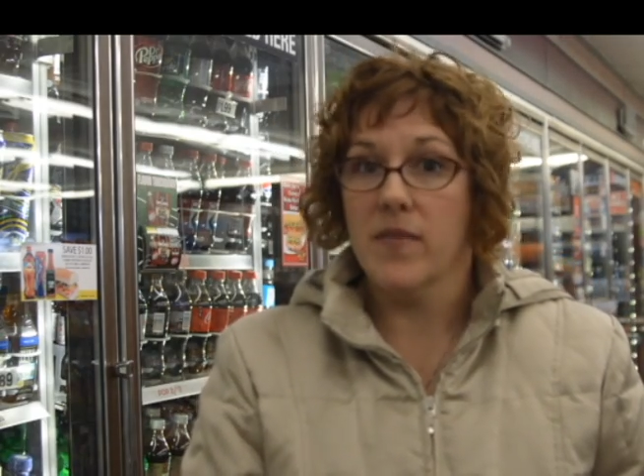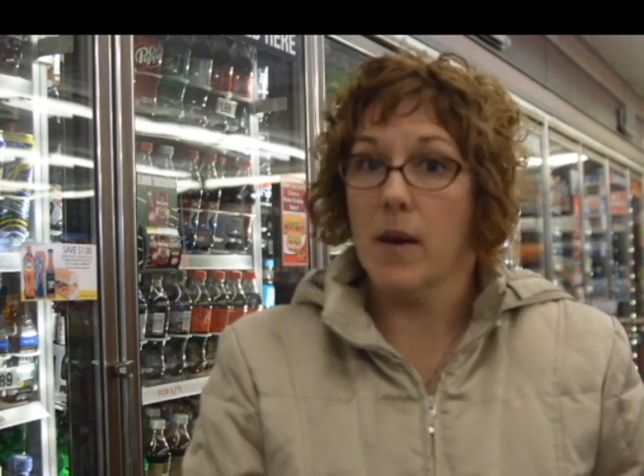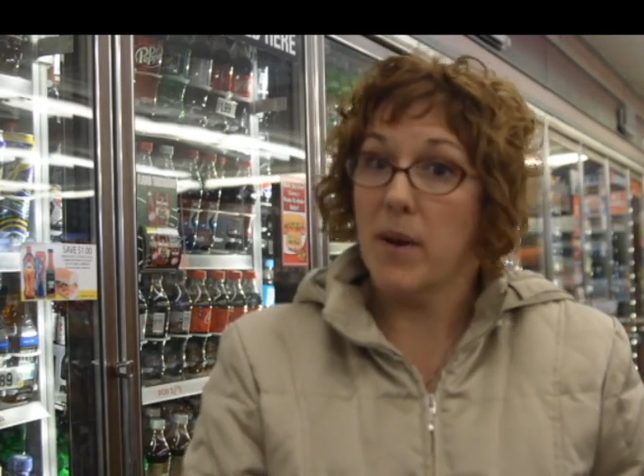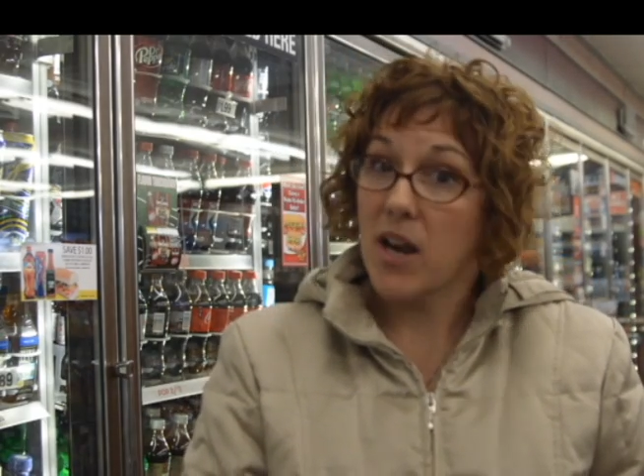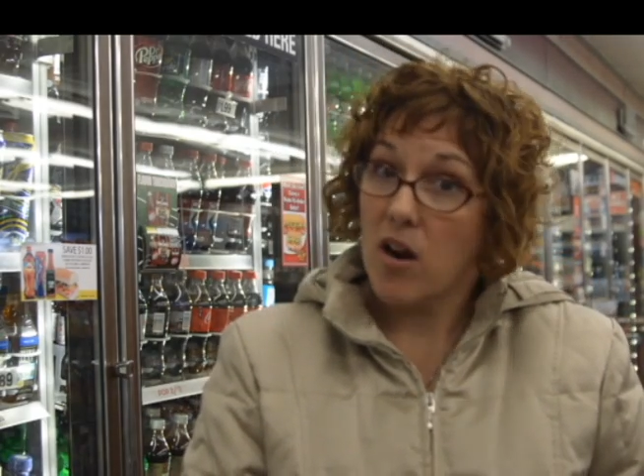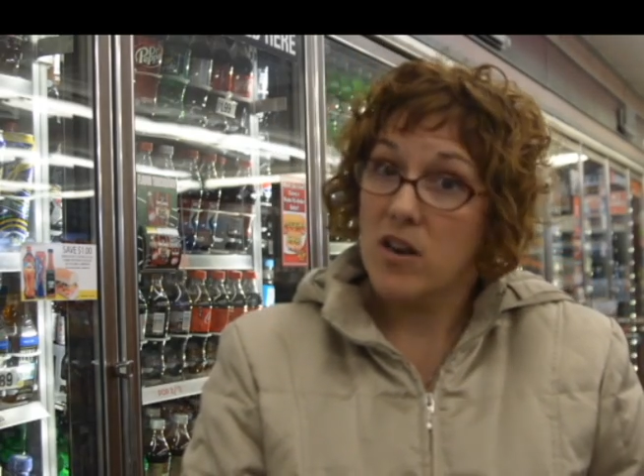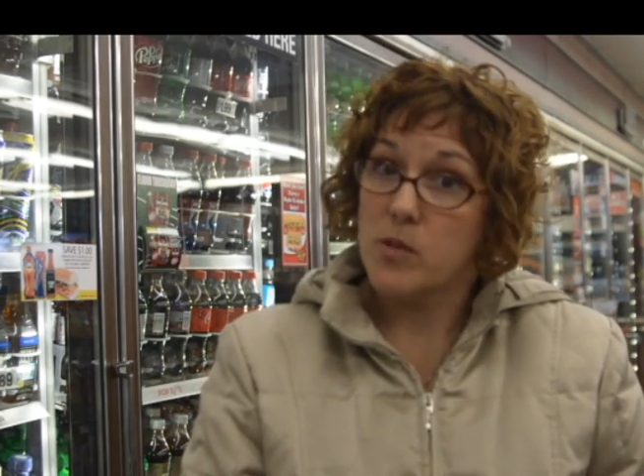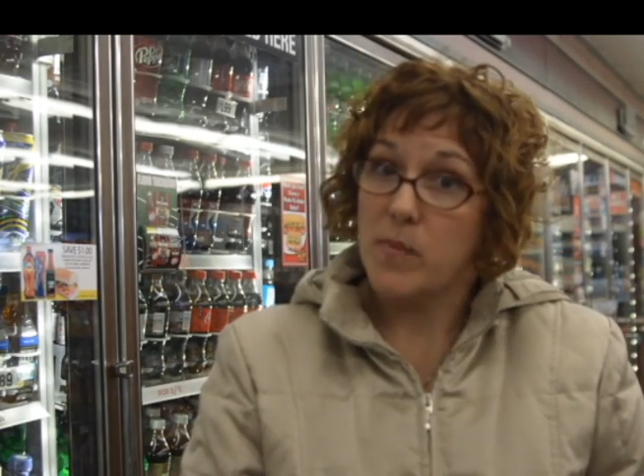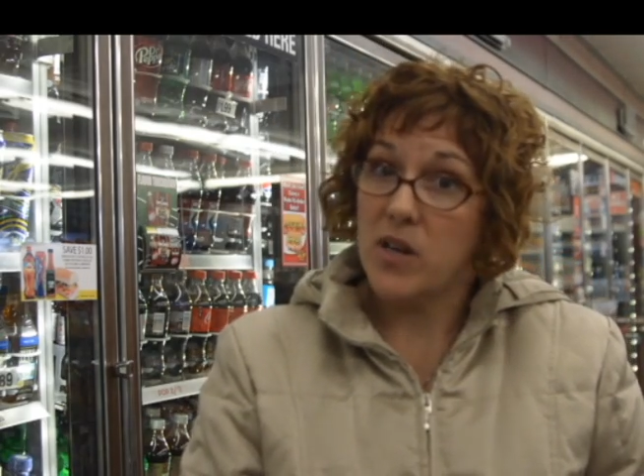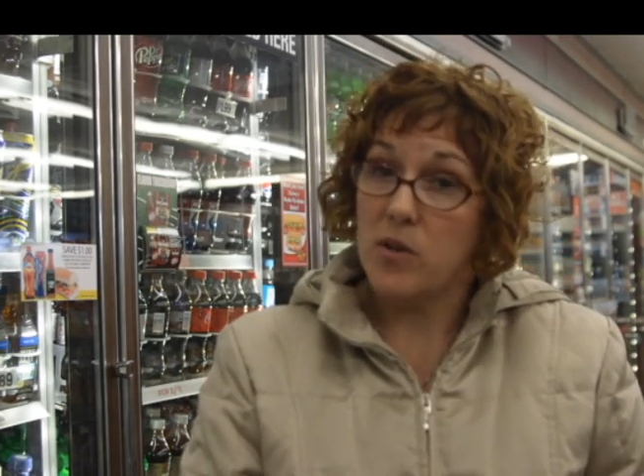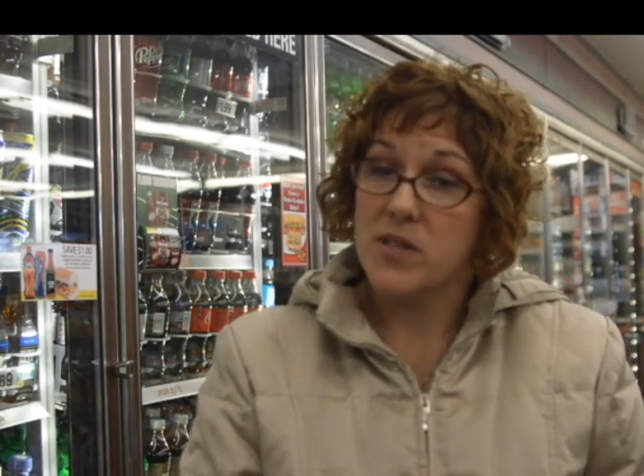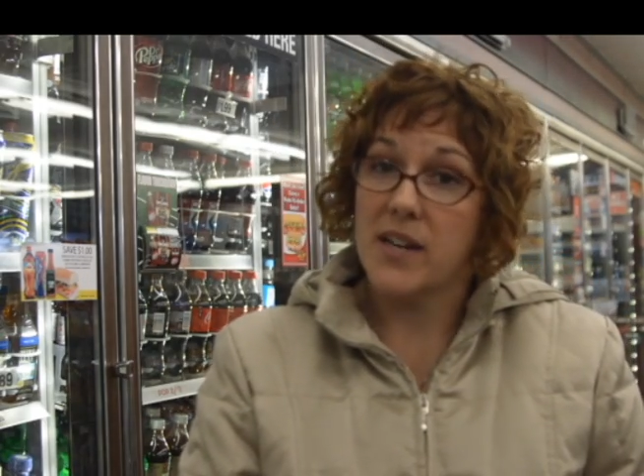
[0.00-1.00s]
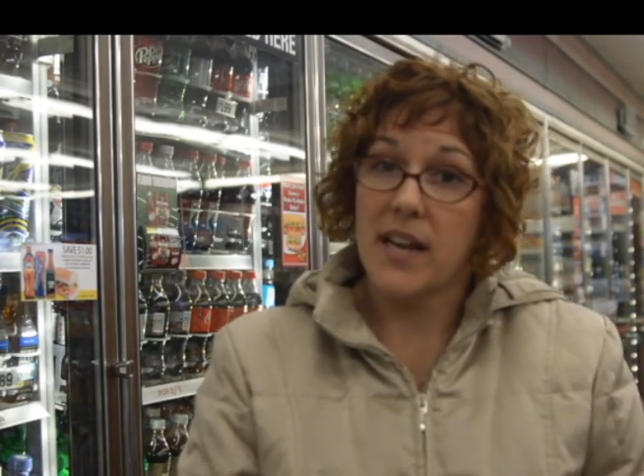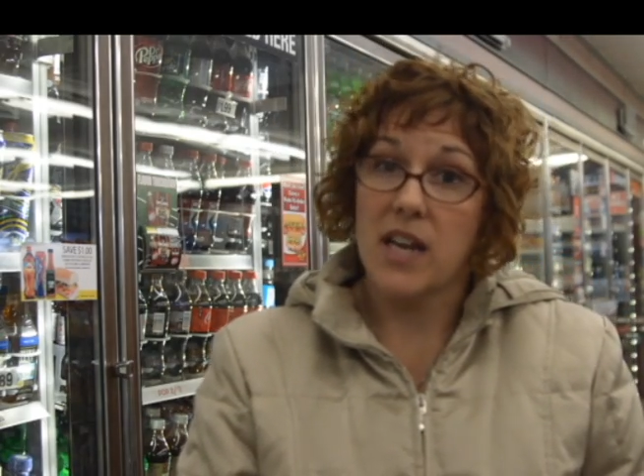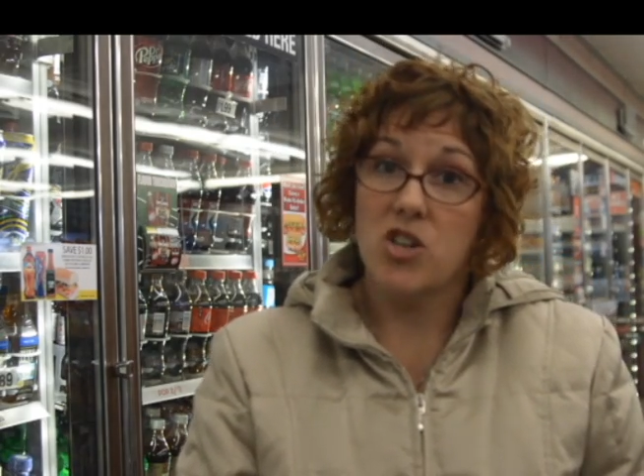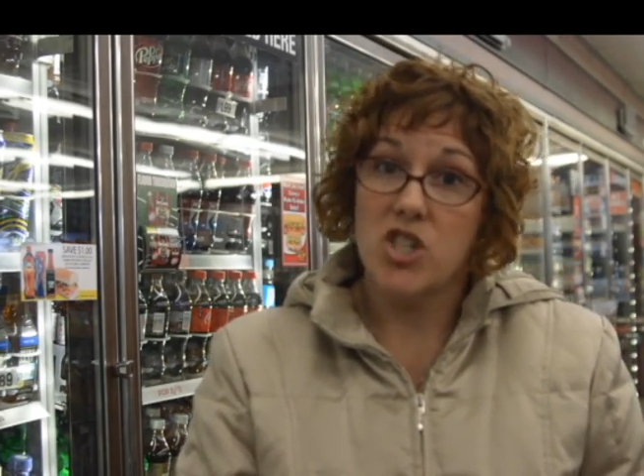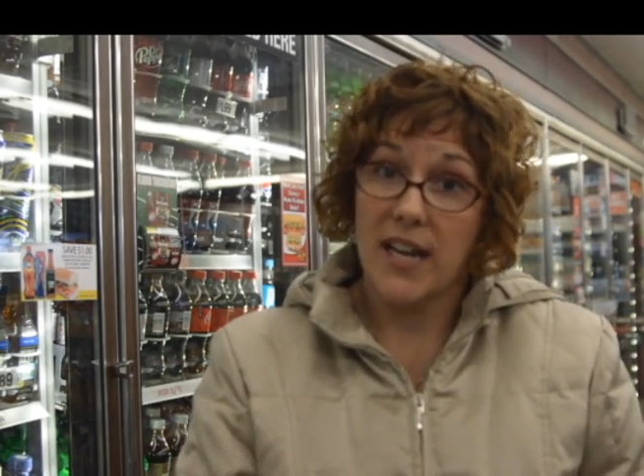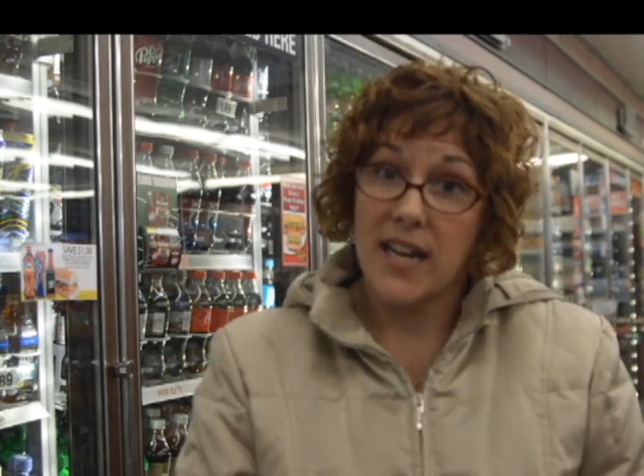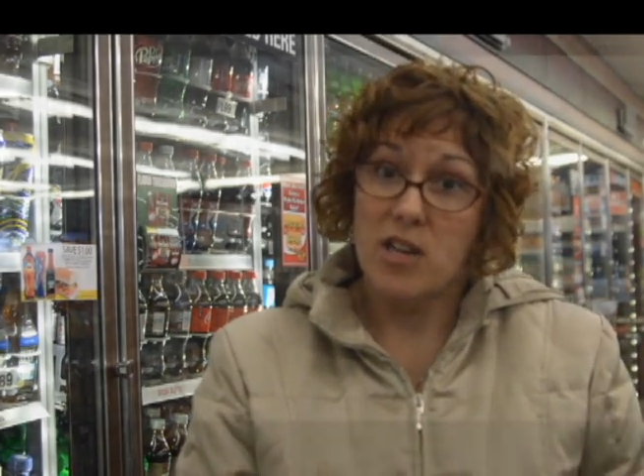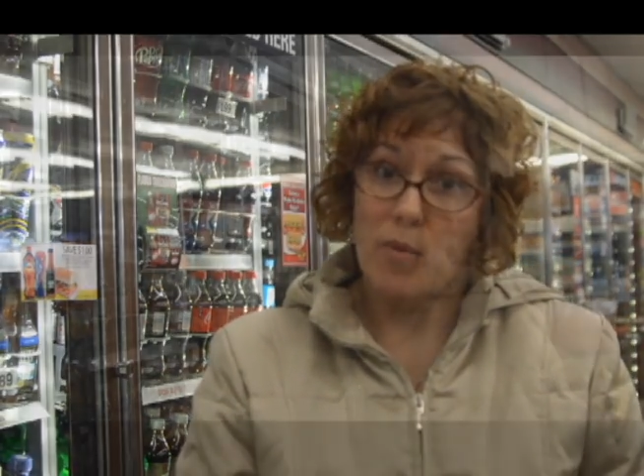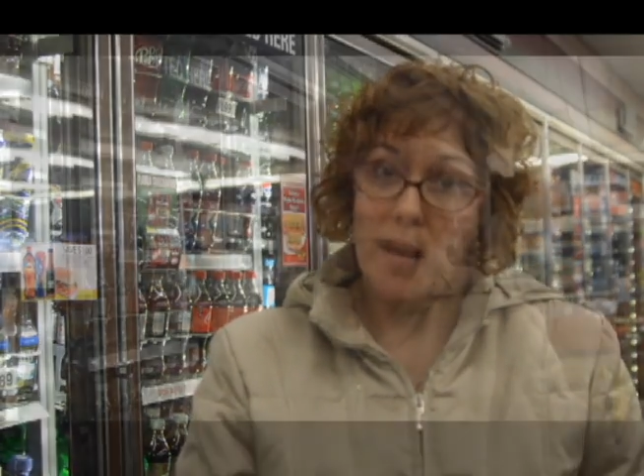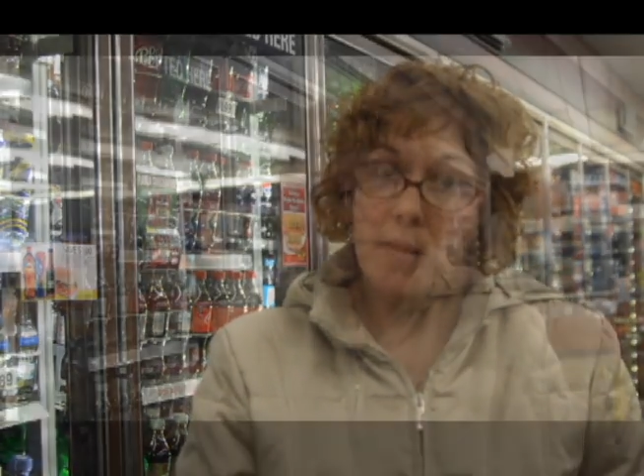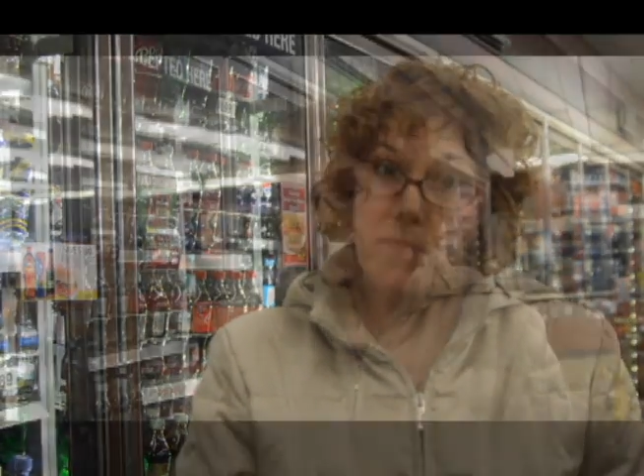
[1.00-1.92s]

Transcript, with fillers: that my card has been used and I can check into it.